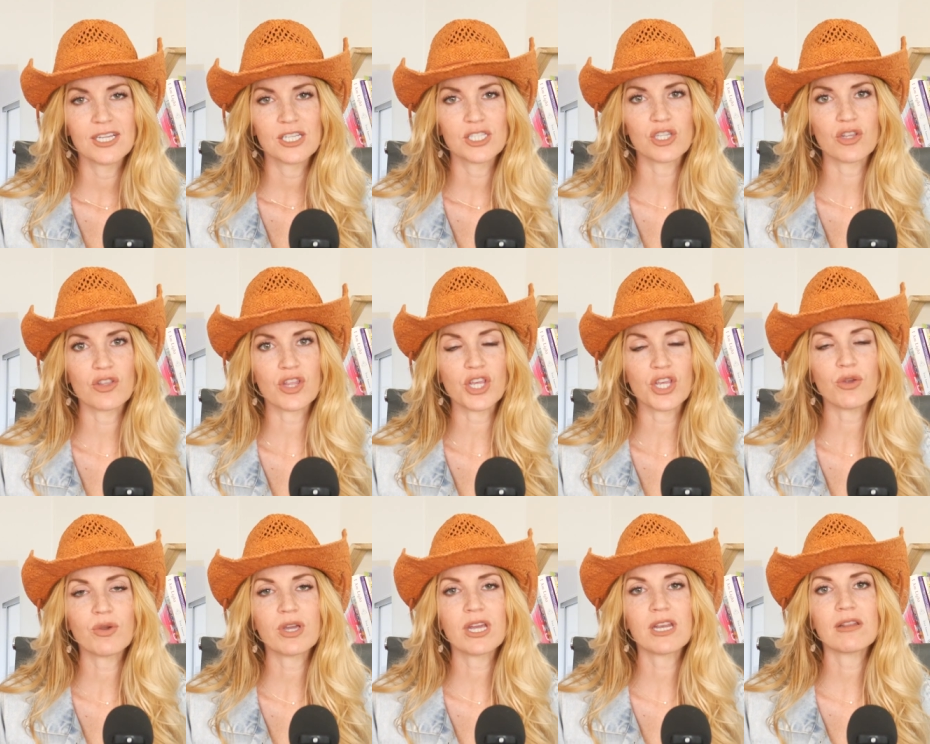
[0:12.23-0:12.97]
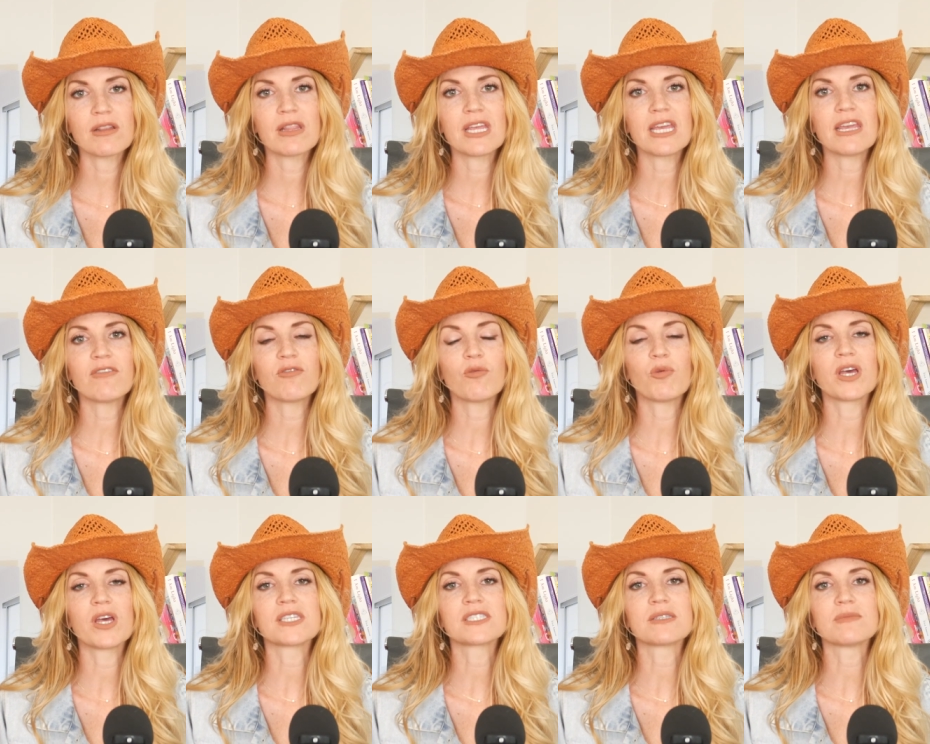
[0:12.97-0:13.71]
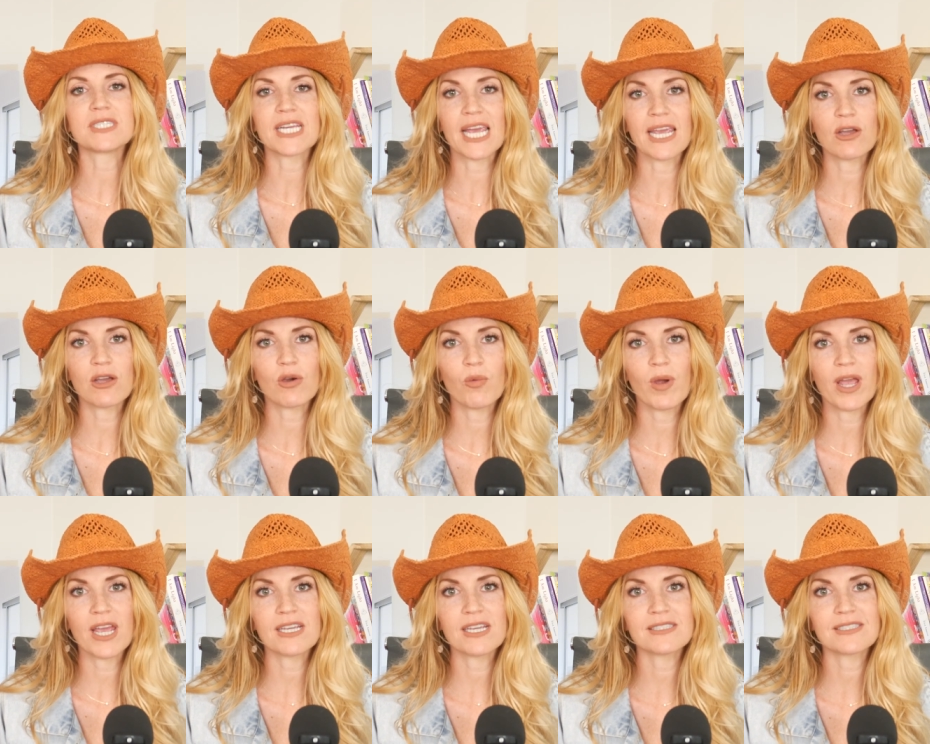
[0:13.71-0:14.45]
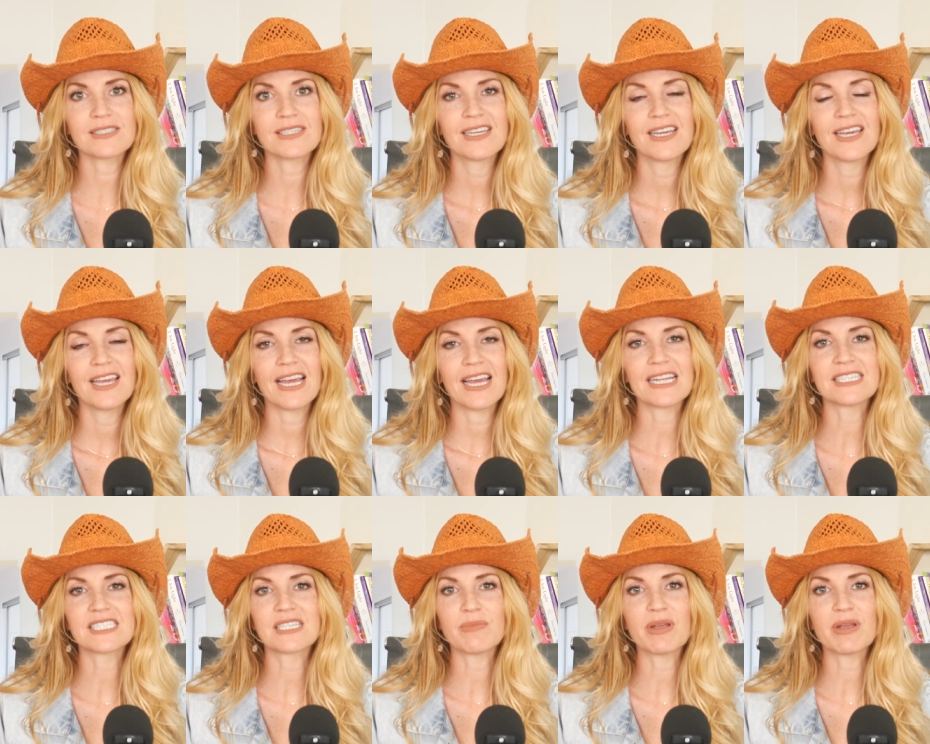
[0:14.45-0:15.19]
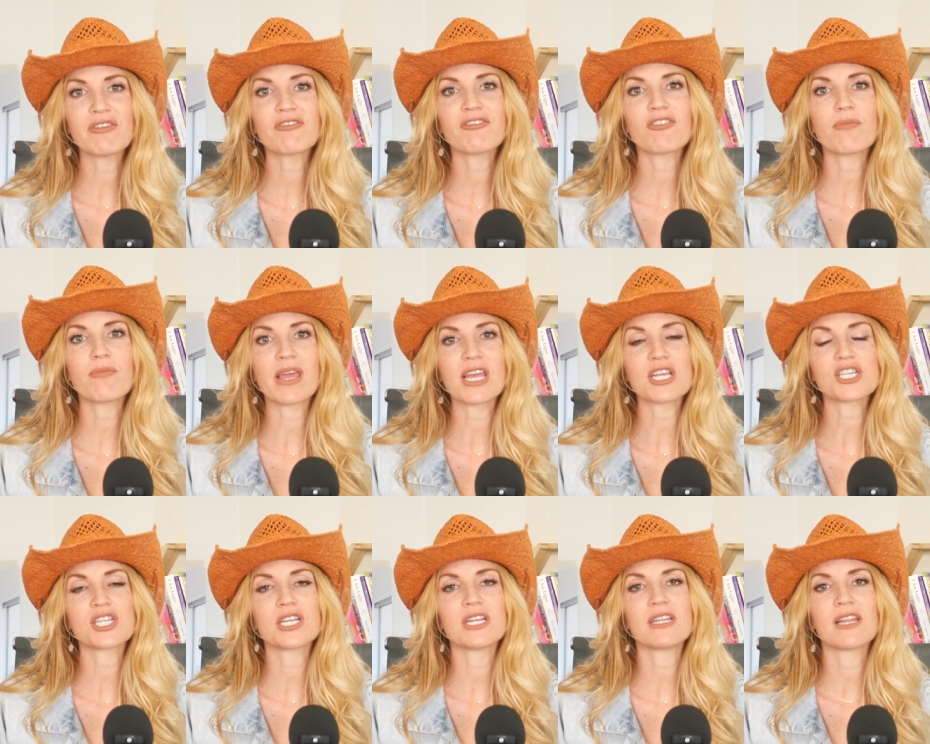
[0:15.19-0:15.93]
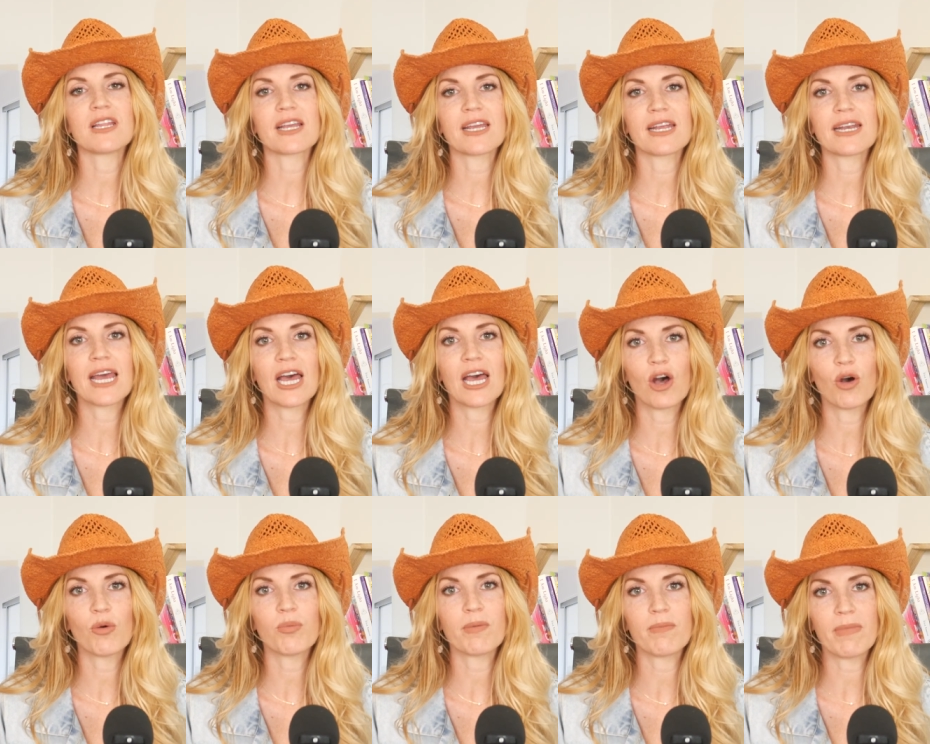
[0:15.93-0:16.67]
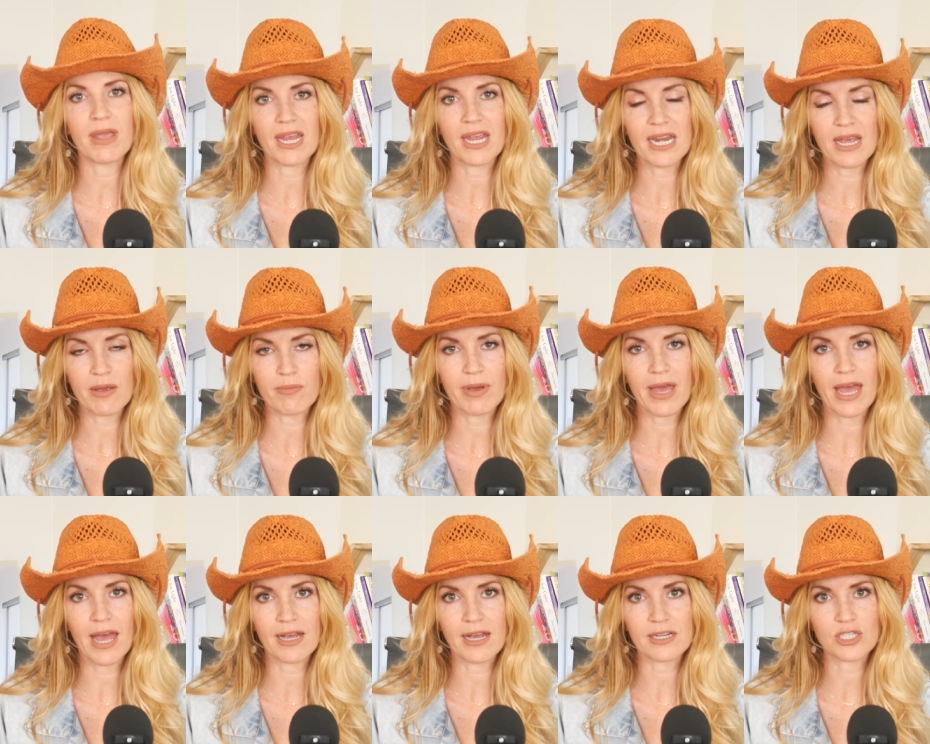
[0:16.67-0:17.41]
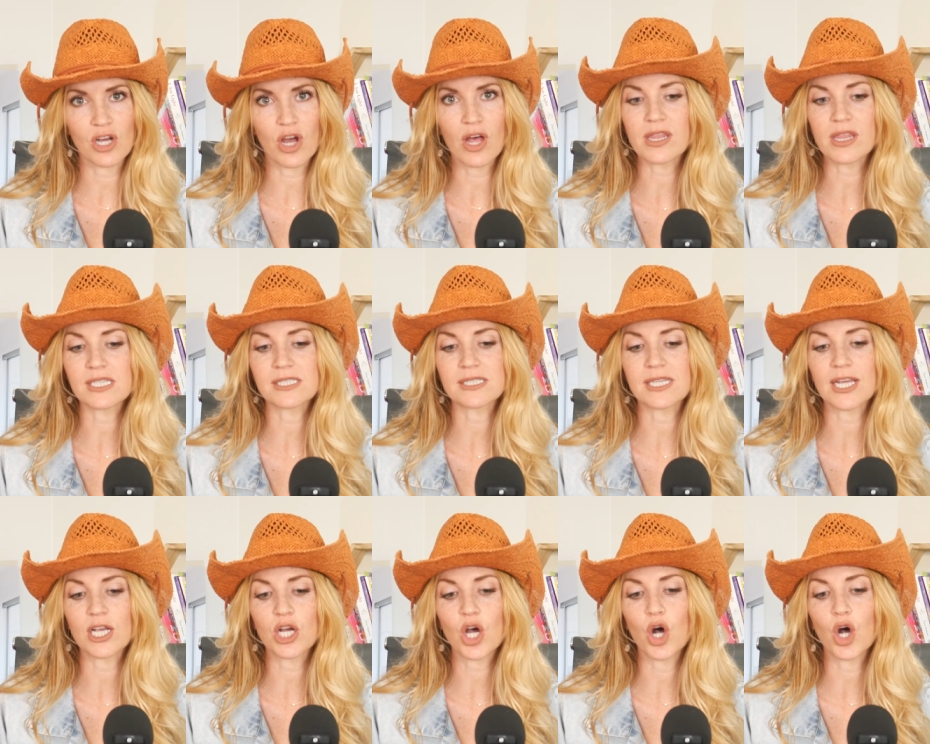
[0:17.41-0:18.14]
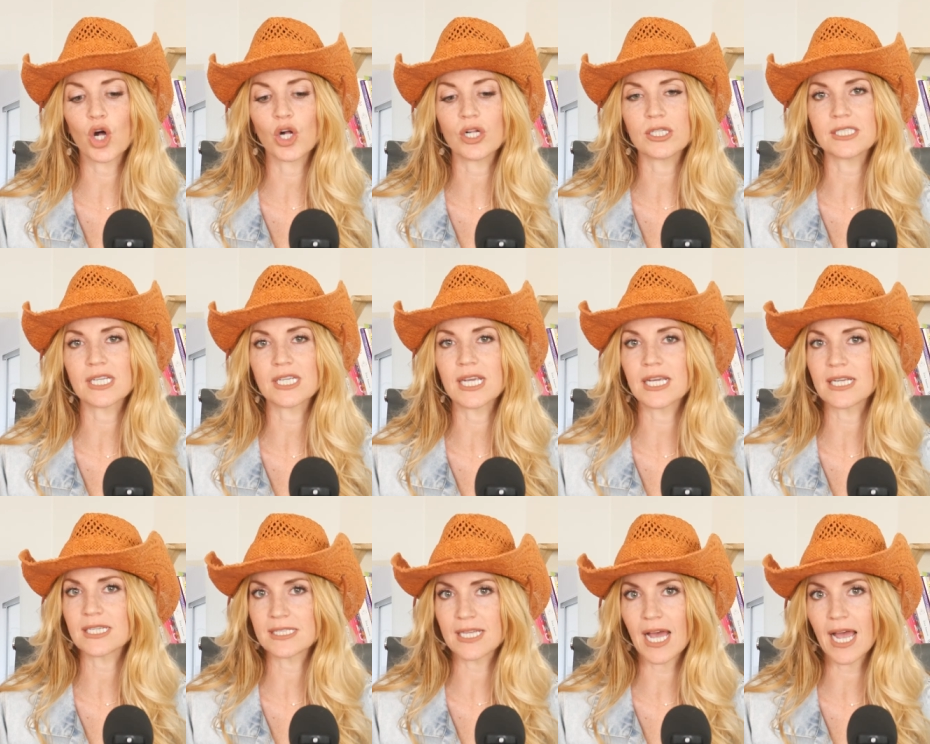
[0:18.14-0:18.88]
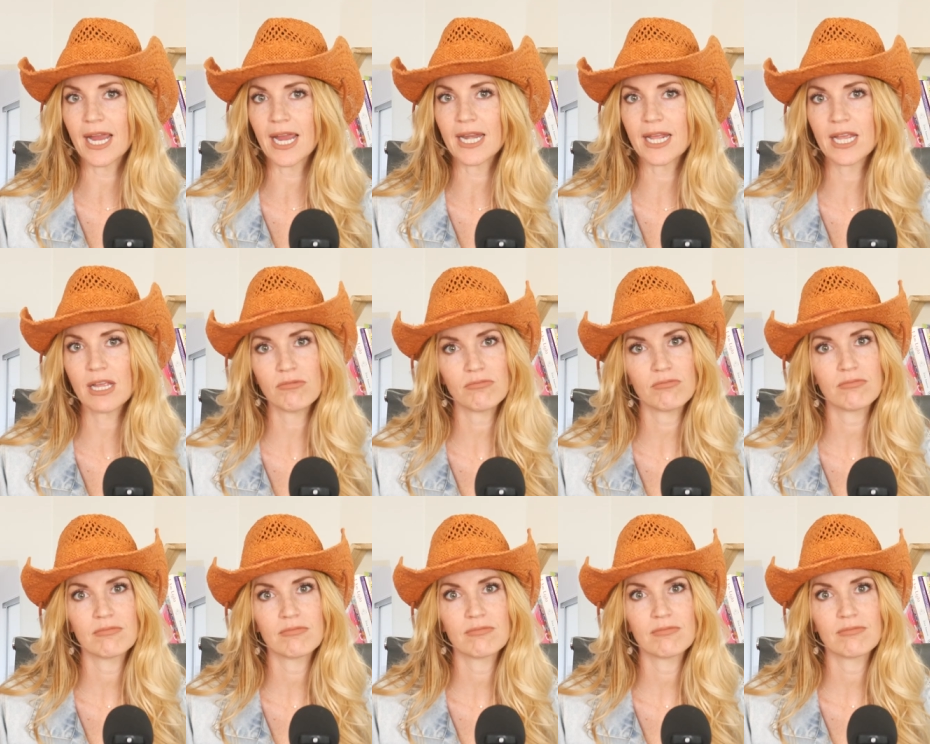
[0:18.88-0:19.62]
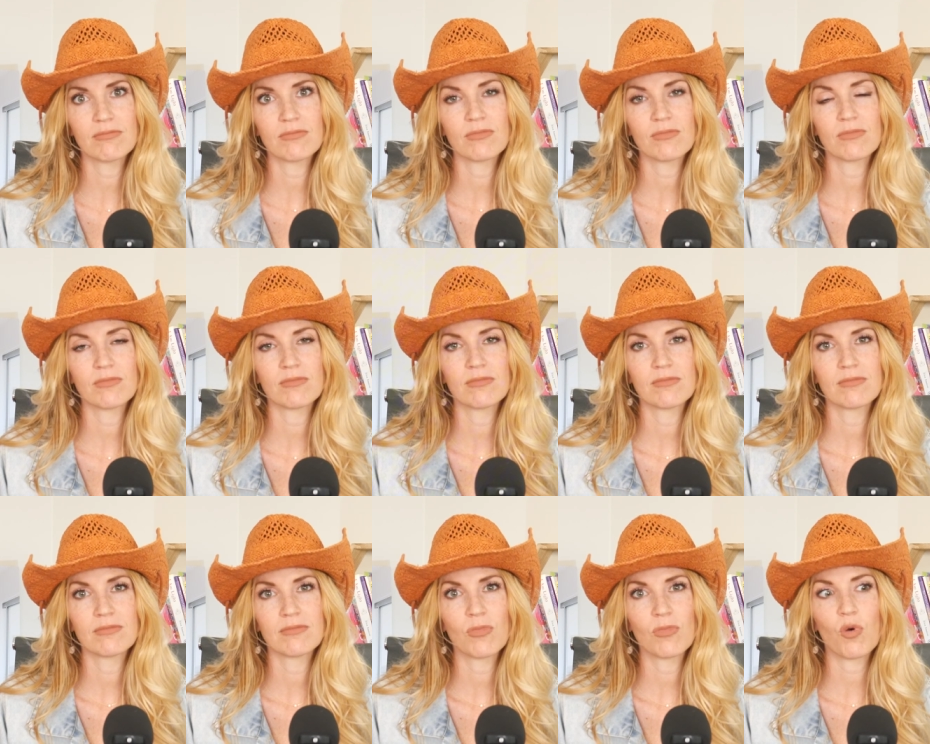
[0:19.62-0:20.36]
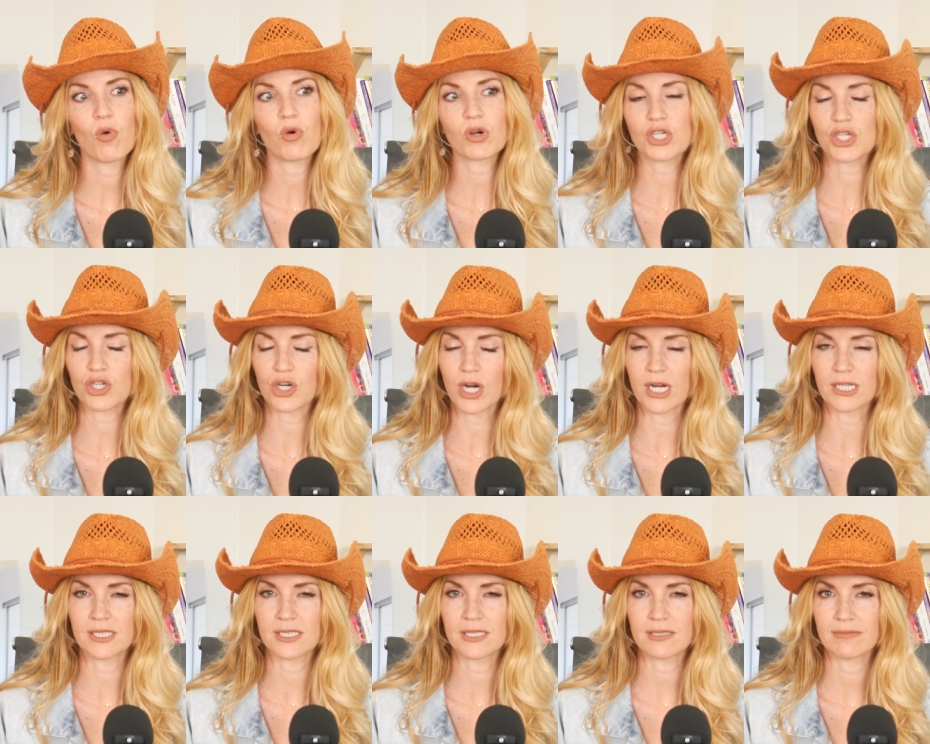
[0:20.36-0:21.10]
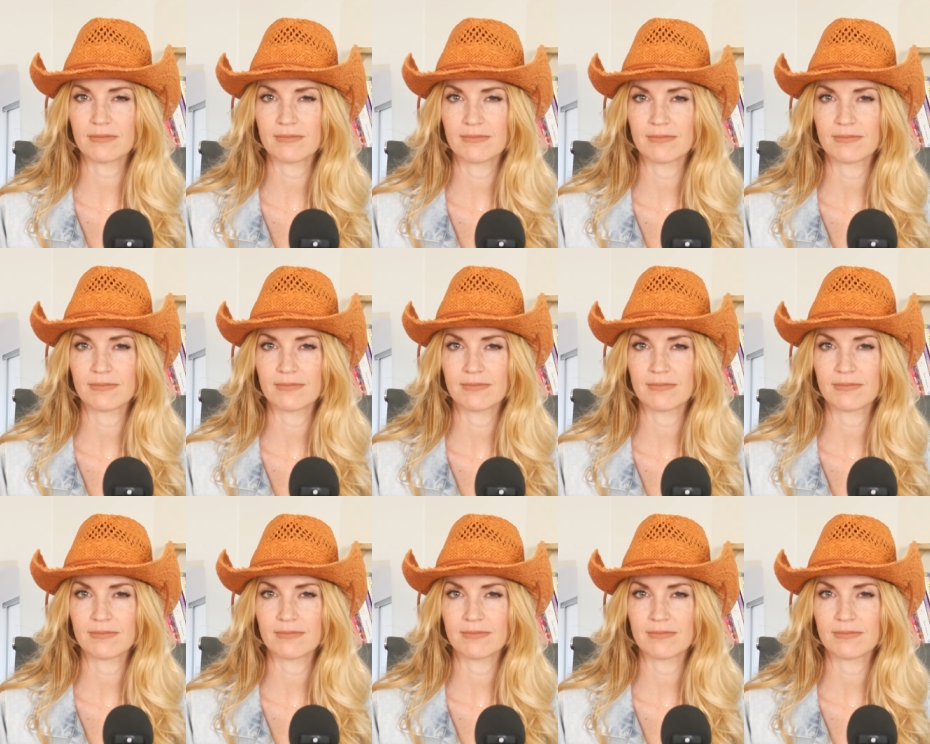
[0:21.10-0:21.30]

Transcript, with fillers: so that you can leave with some takeaways and some information that can help make an impact on this thing called anxiety or stress.